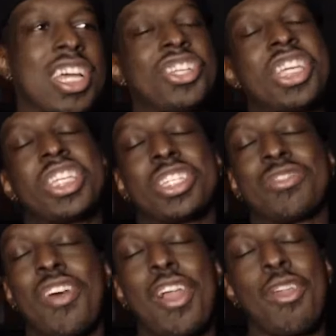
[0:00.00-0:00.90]
she's
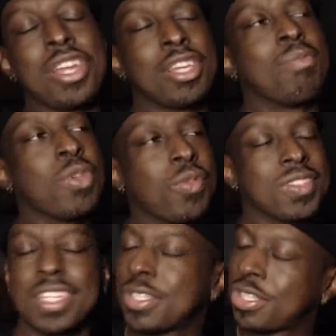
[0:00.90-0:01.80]
just following the
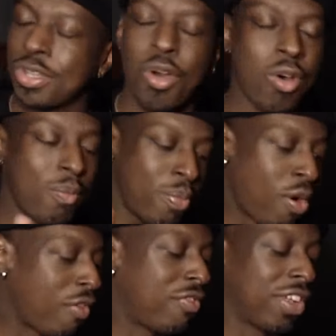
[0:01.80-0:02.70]
music so
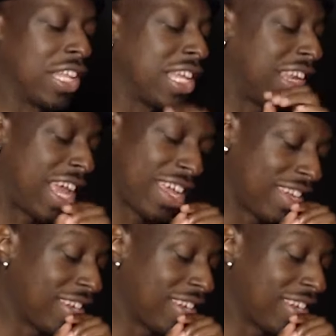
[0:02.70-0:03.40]
perfectly, like.